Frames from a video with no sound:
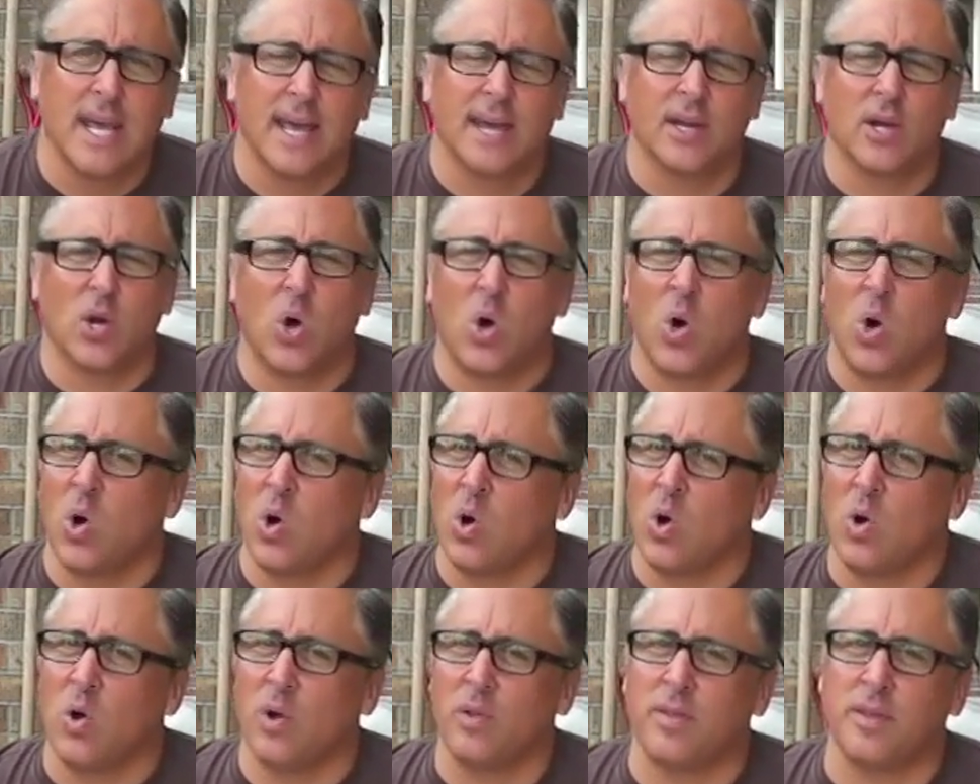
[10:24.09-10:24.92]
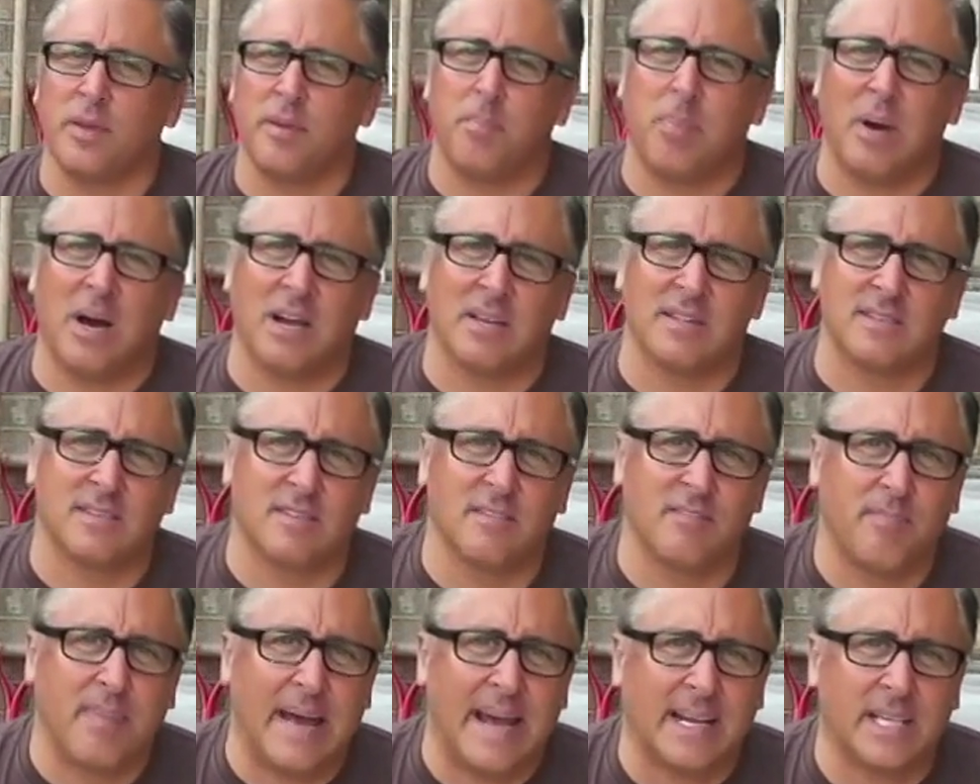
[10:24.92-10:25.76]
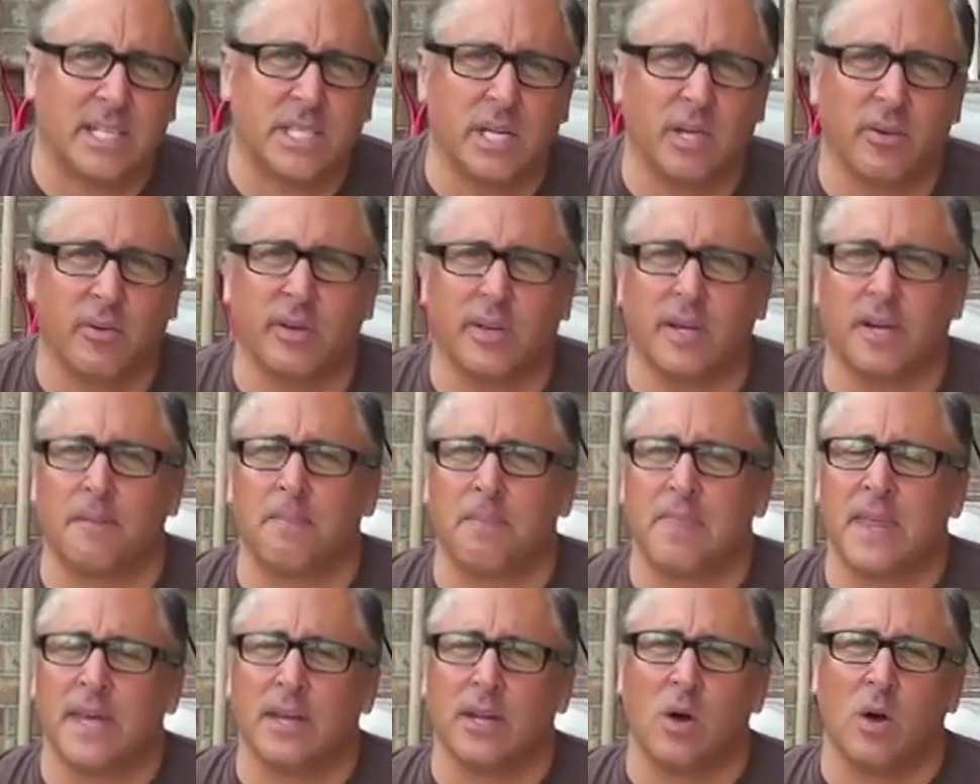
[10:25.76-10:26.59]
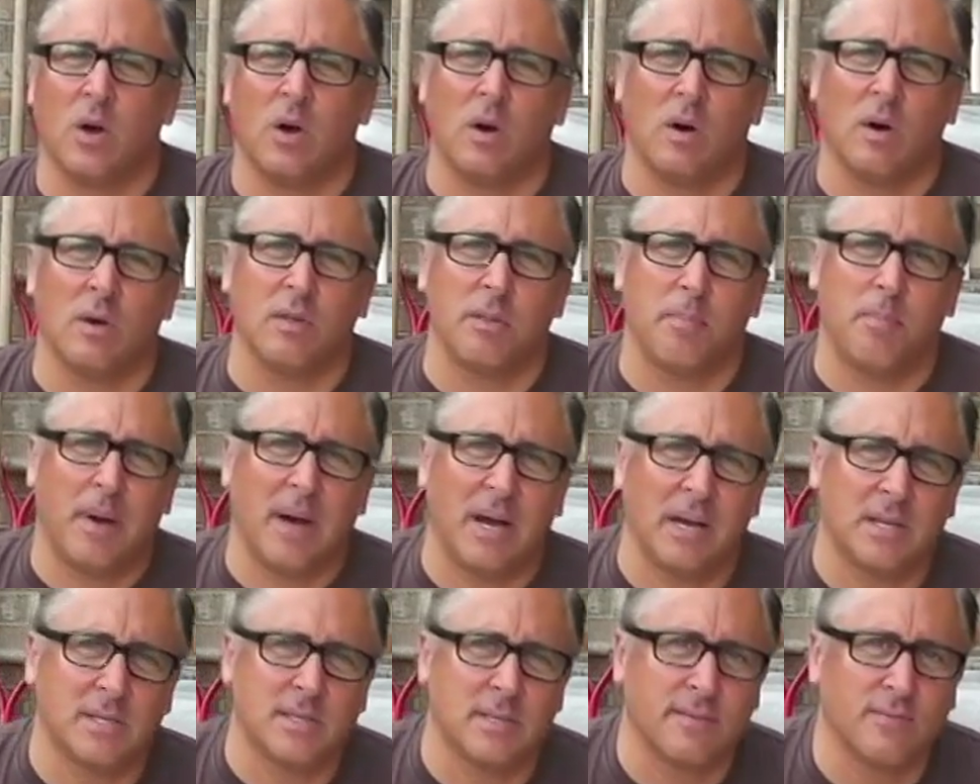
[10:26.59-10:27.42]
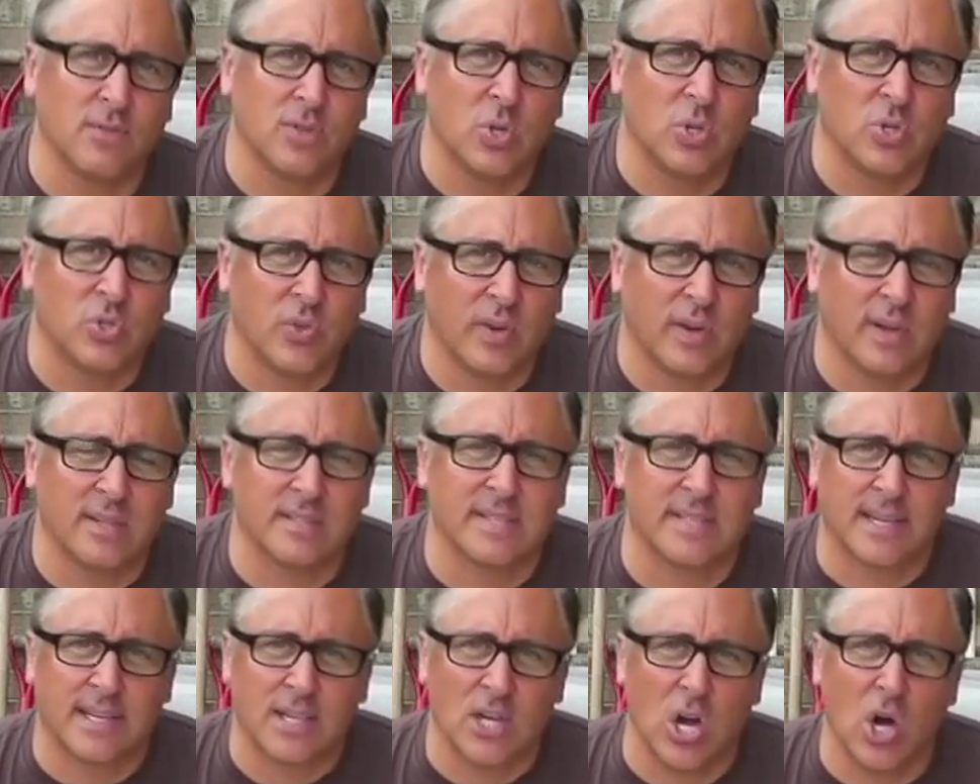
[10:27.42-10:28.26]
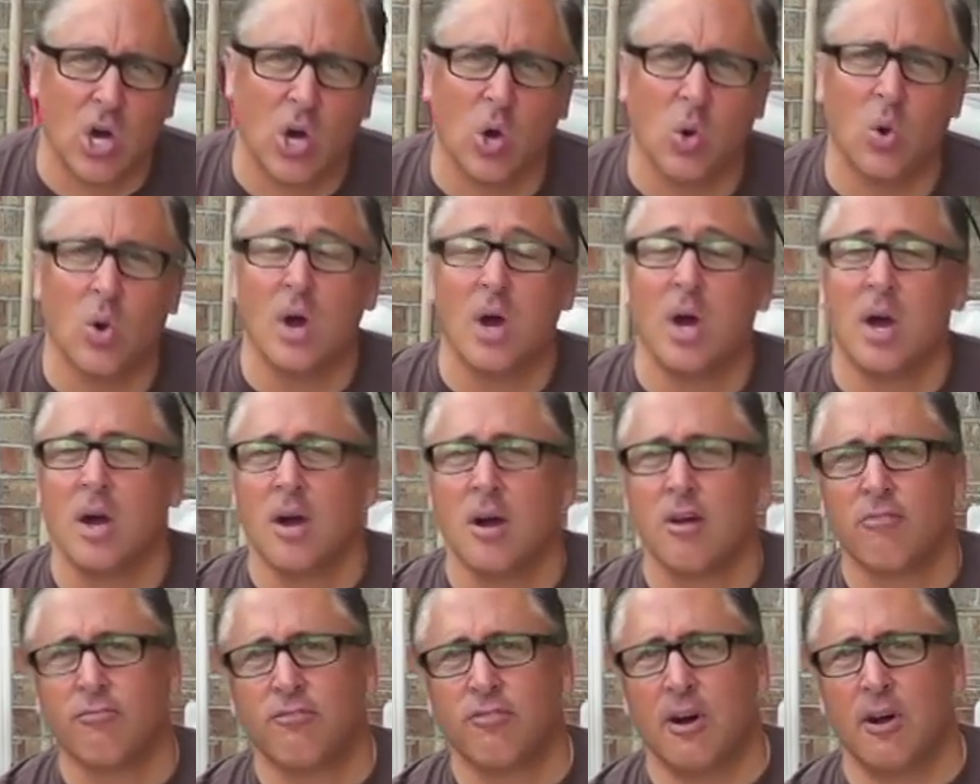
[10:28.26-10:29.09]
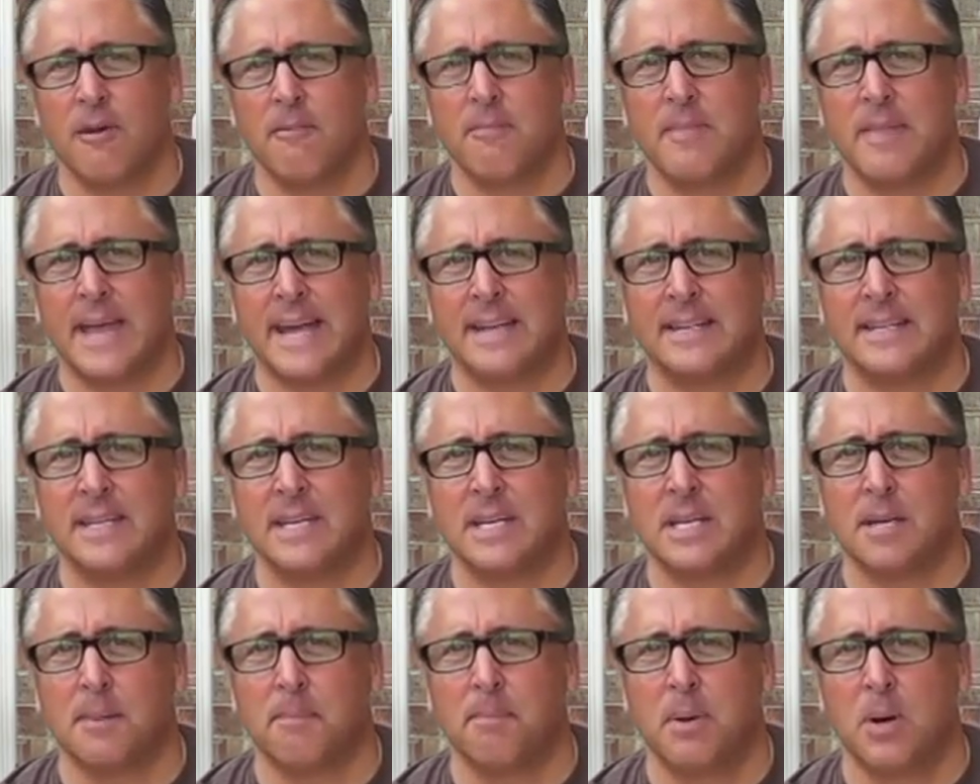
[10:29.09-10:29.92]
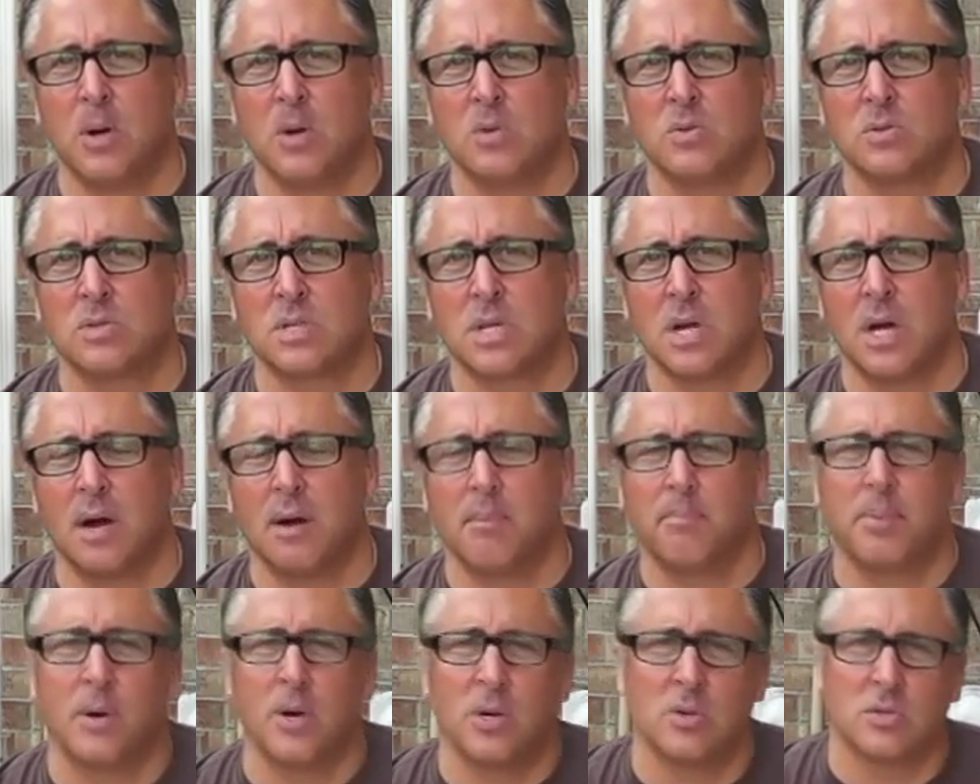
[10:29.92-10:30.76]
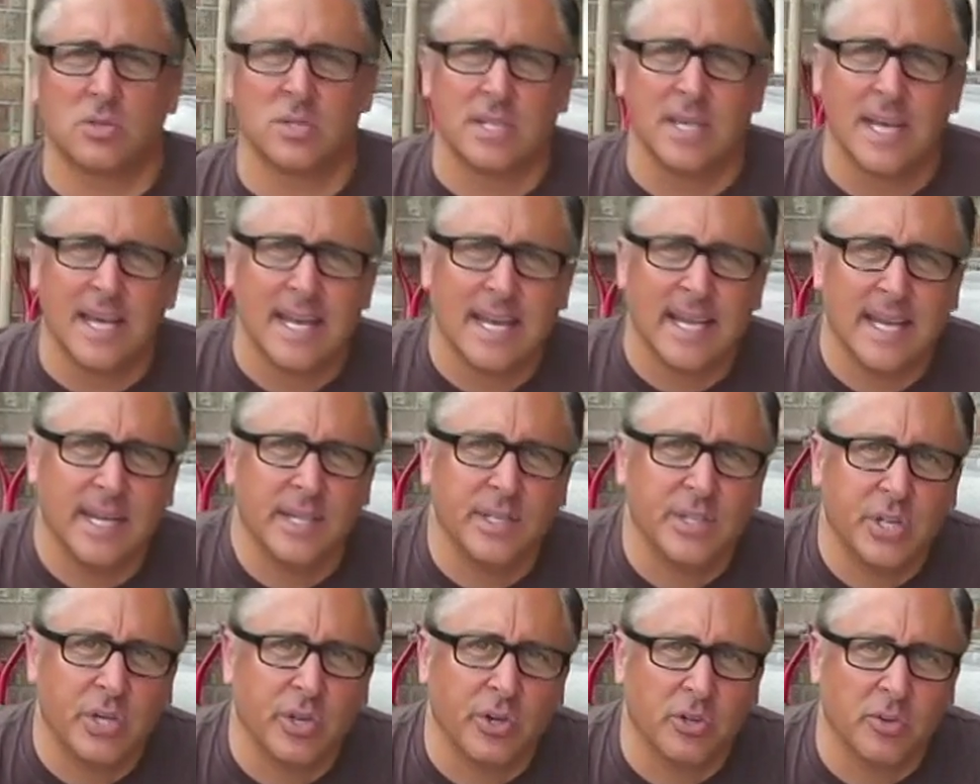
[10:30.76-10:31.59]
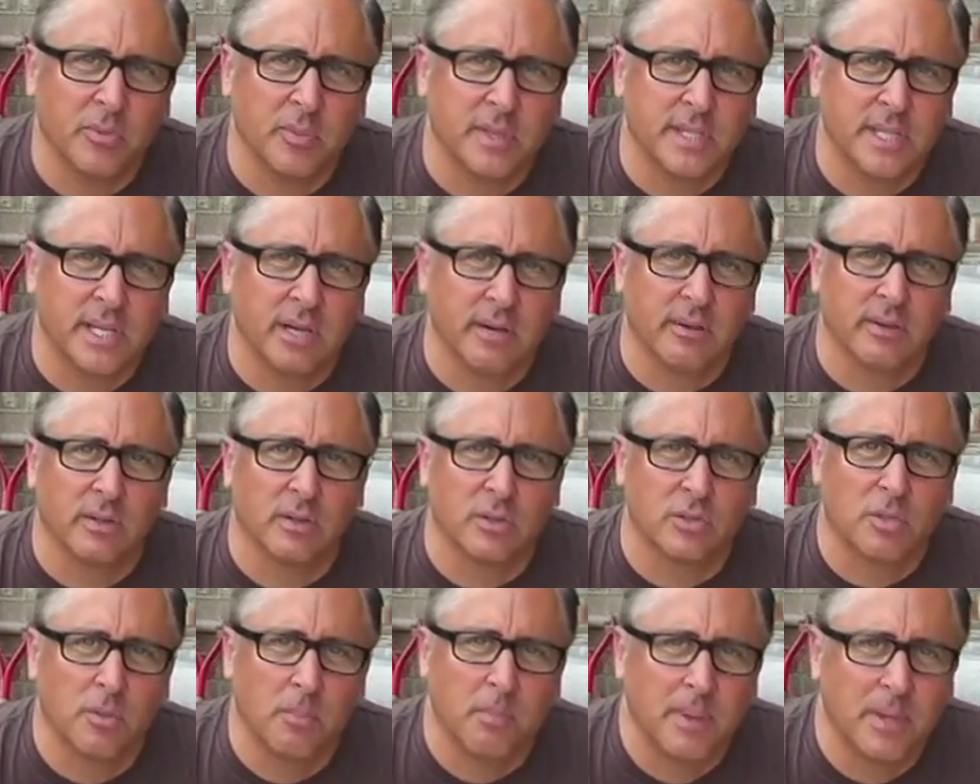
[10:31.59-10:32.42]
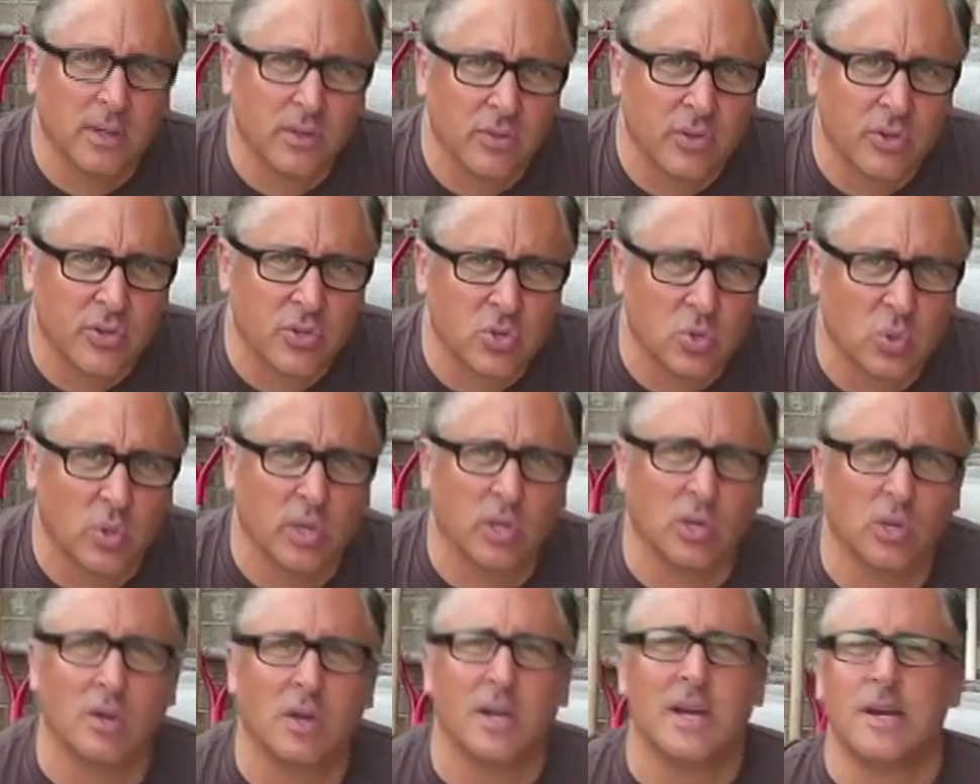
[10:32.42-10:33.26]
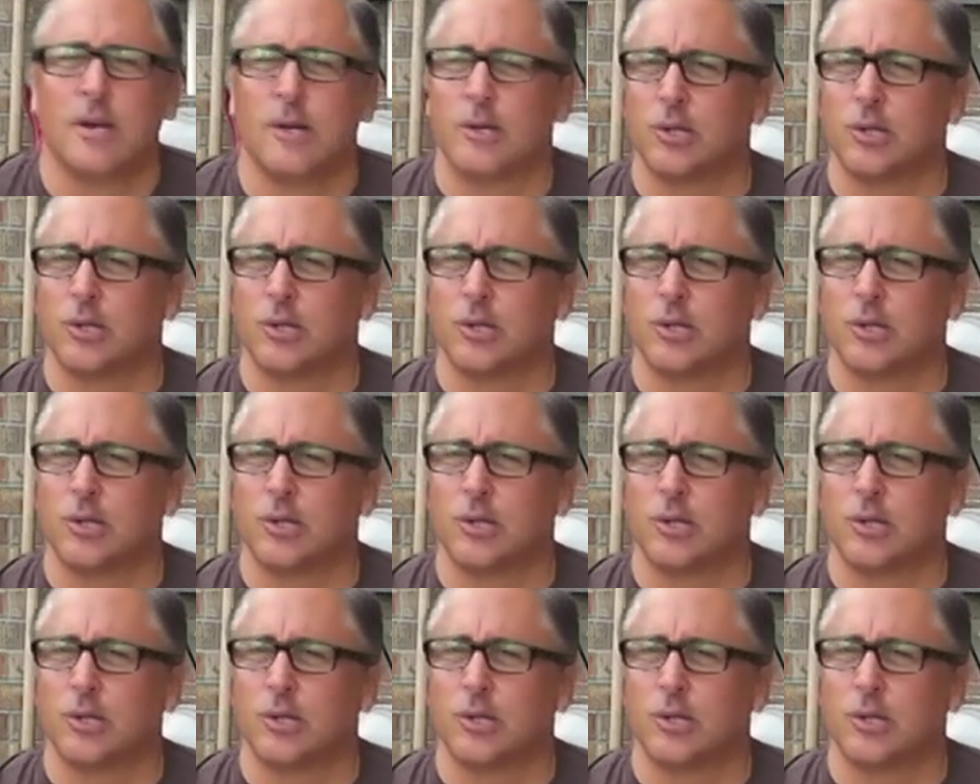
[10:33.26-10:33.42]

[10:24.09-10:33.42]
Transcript: and all the positive bacteria and all the positive nutrients that go from that decomposed compost into your material to build the soil,